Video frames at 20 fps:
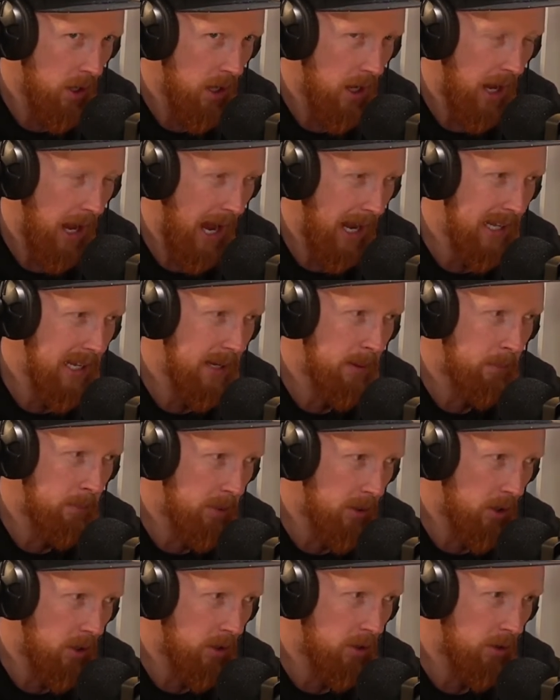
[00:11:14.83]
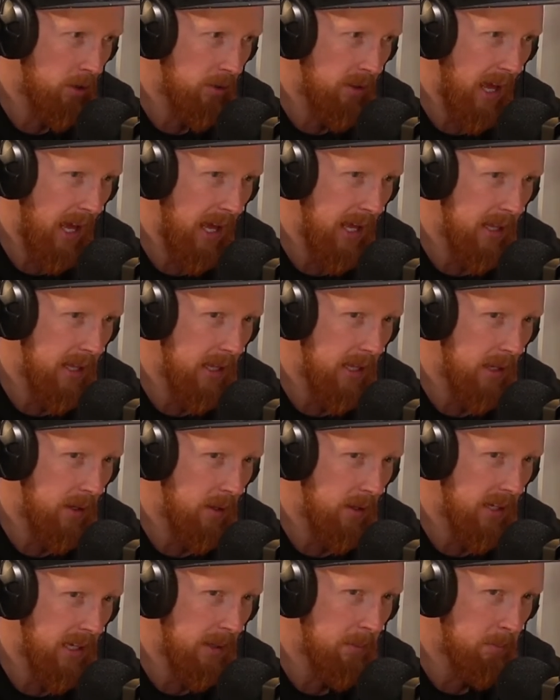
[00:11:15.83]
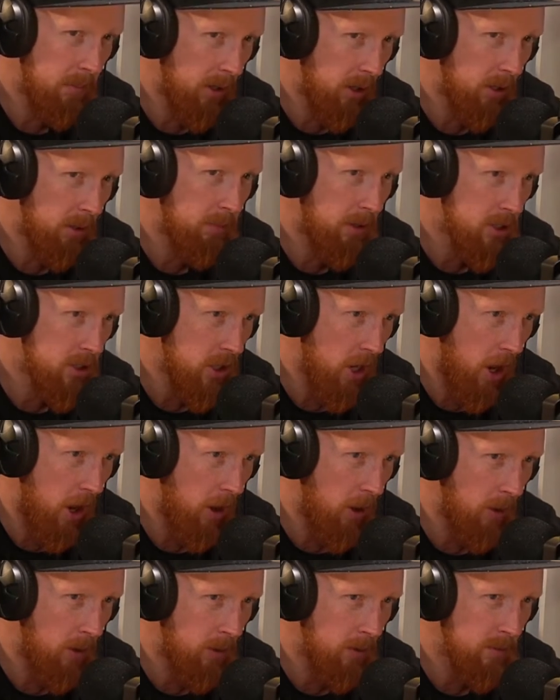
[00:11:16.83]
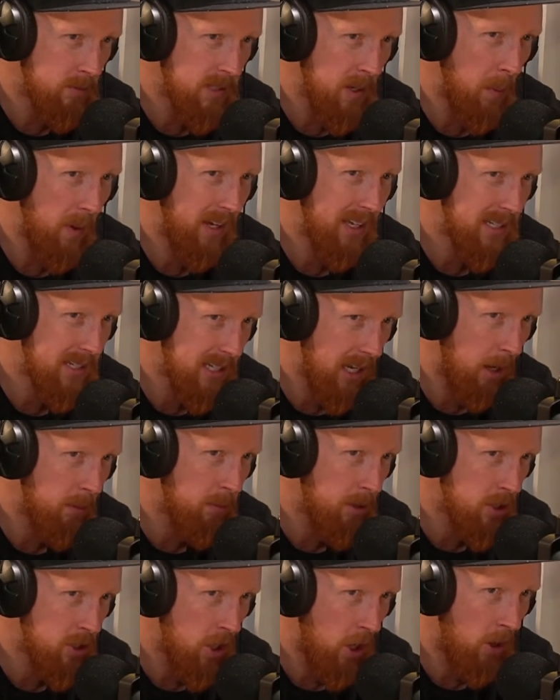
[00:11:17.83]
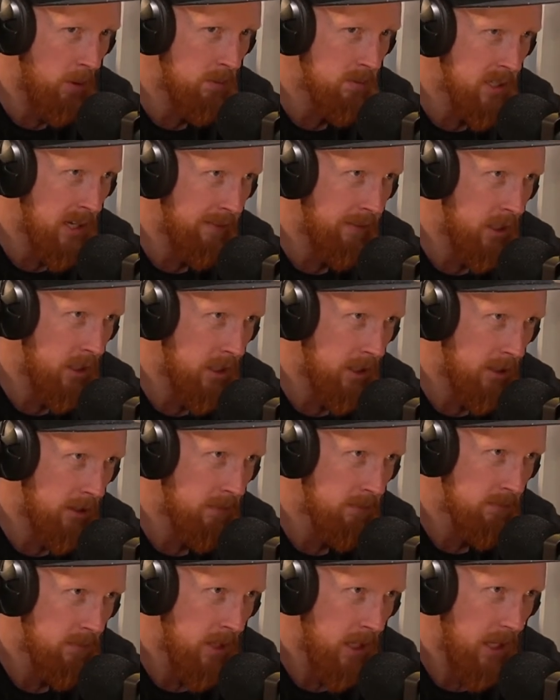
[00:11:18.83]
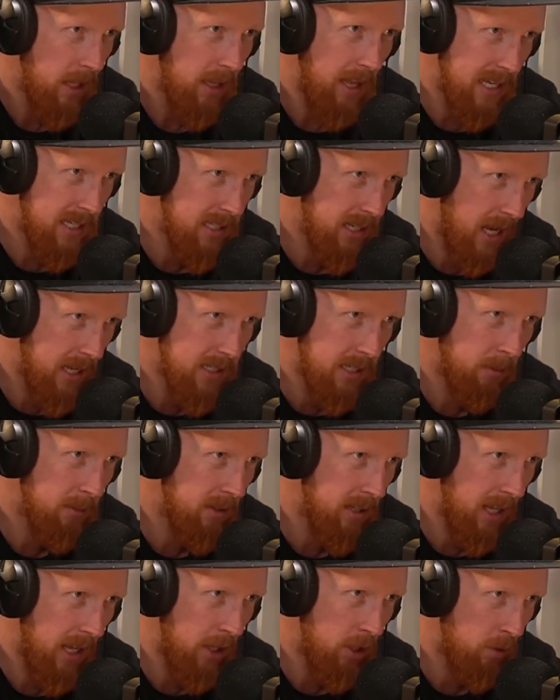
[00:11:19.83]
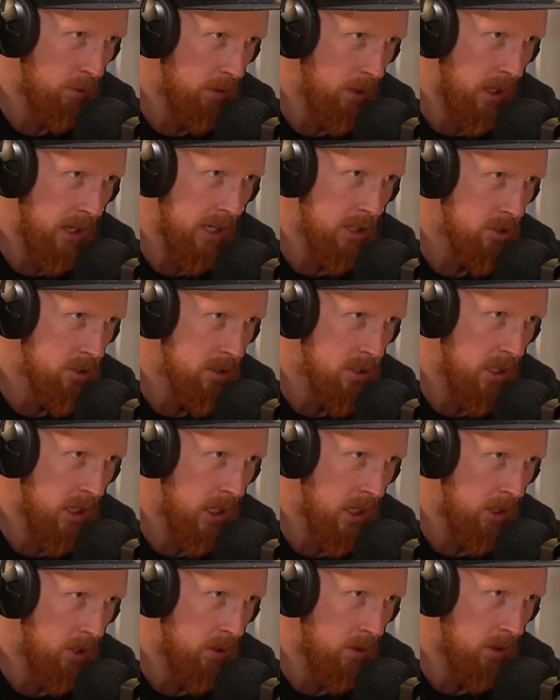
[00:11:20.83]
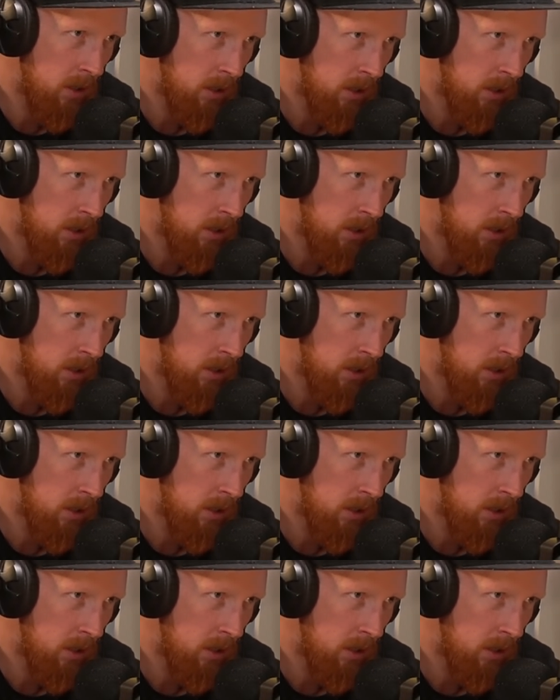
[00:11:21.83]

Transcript: that can build a bunch of homes and we can sell a bunch of homes every year. That's not something that you're really interested in doing.